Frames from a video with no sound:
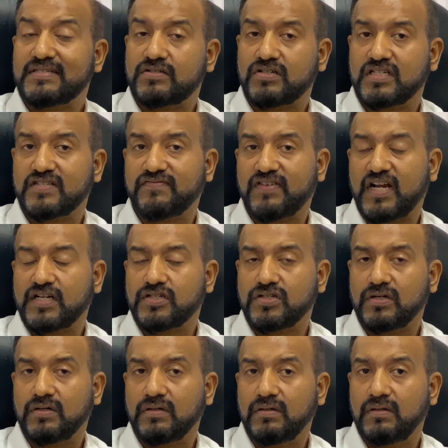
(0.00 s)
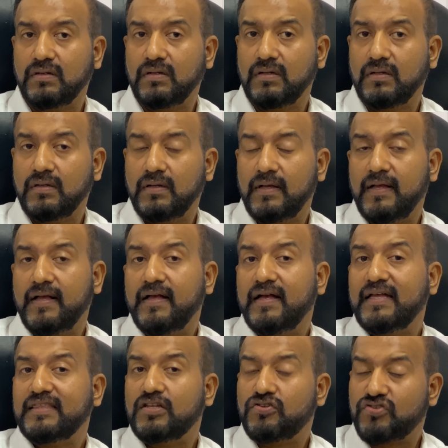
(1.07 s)
stress fracture.
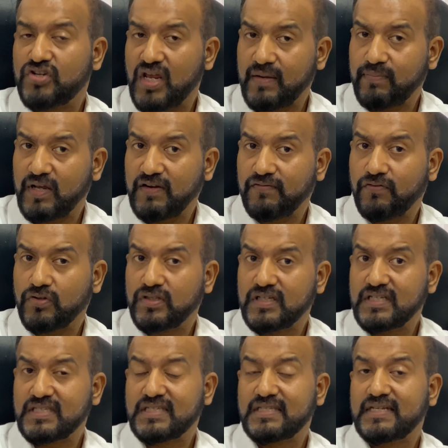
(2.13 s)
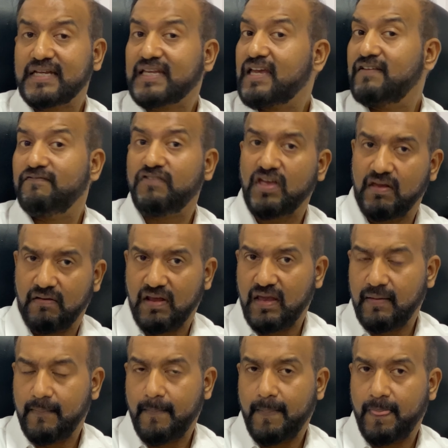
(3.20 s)
The treatment for this can vary.
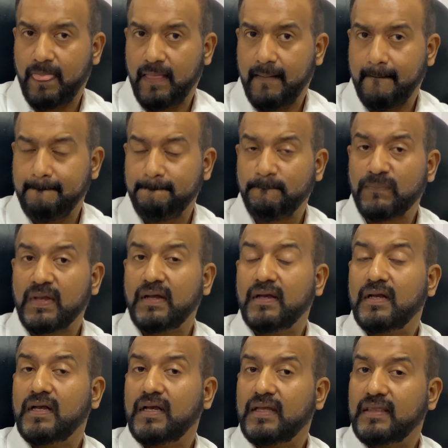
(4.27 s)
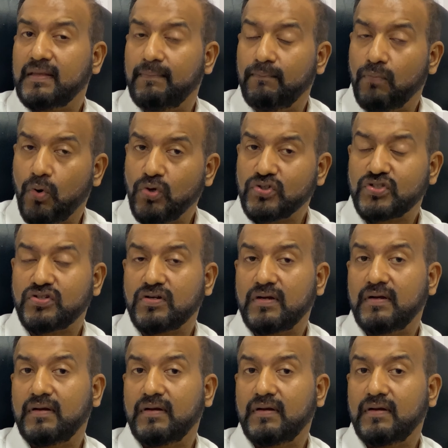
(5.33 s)
The most